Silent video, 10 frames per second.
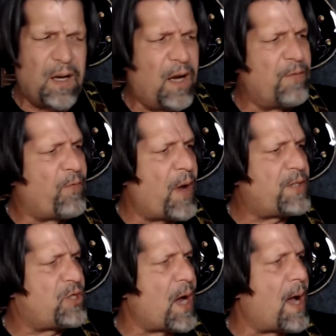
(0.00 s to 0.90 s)

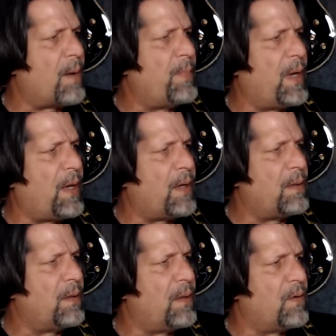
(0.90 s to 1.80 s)
fret job,
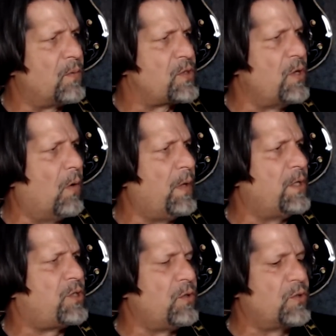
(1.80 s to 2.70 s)
and there was no
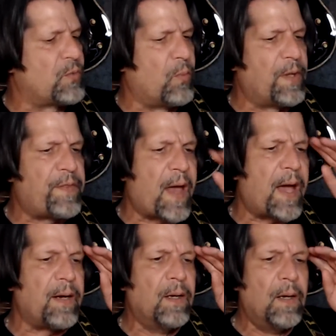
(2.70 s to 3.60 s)
issues with
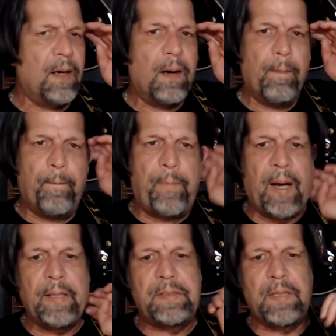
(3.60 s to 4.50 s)
that.
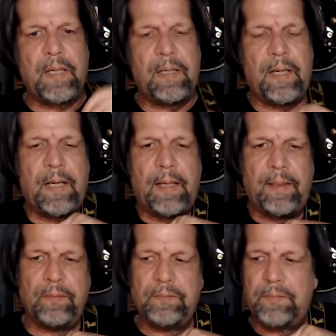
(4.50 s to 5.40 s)
But
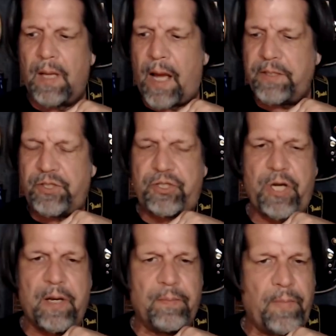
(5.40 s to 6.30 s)
I
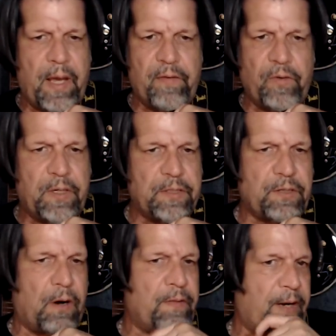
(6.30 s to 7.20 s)
shim every
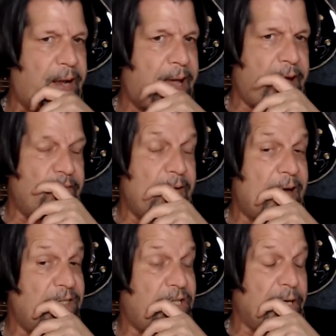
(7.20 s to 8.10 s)
guitar that I have.
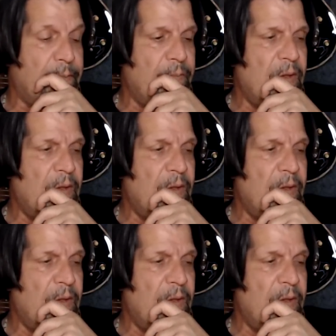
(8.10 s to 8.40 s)
I shim.